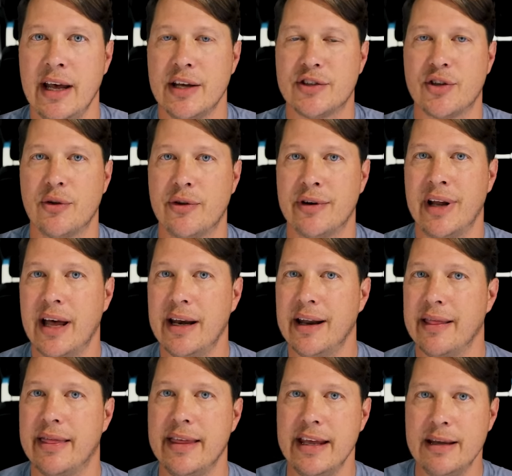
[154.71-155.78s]
So they're not
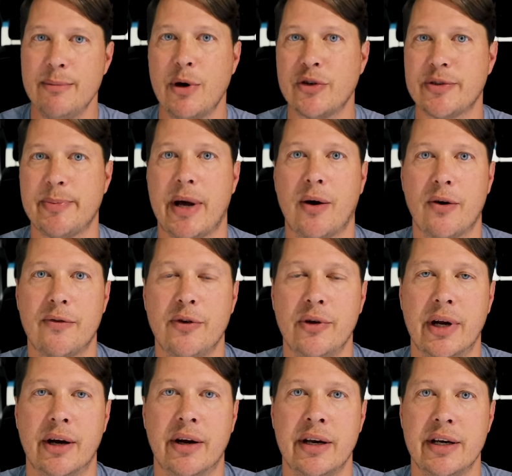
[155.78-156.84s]
the most
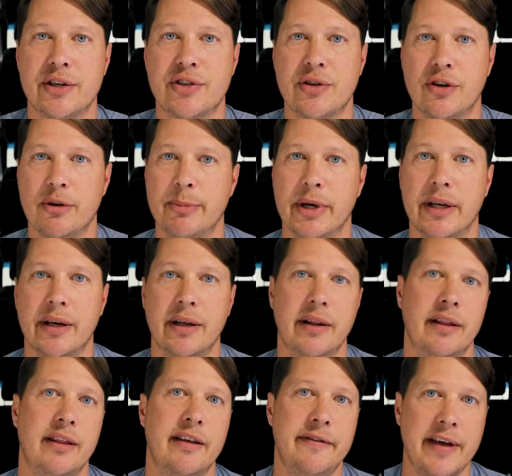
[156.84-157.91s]
powerful air conditioner, but
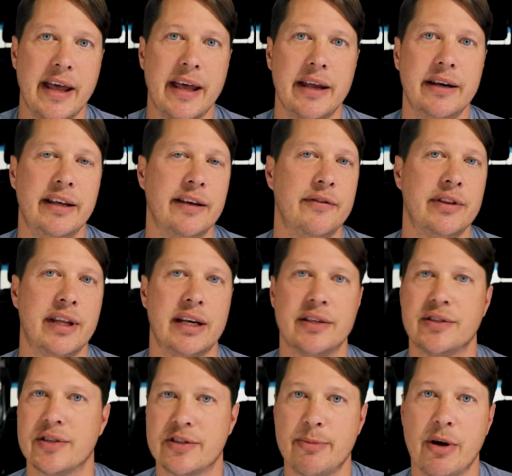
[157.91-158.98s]
the van, given that
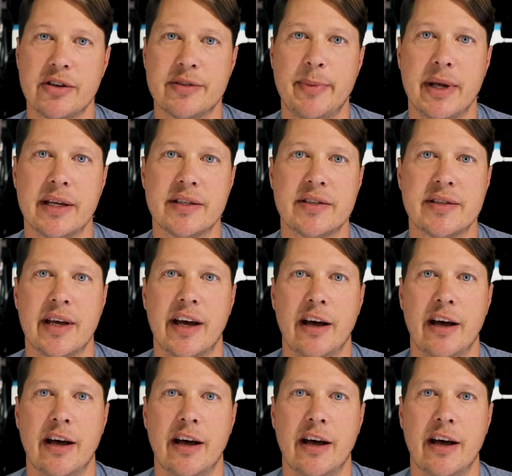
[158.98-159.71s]
it's a small space,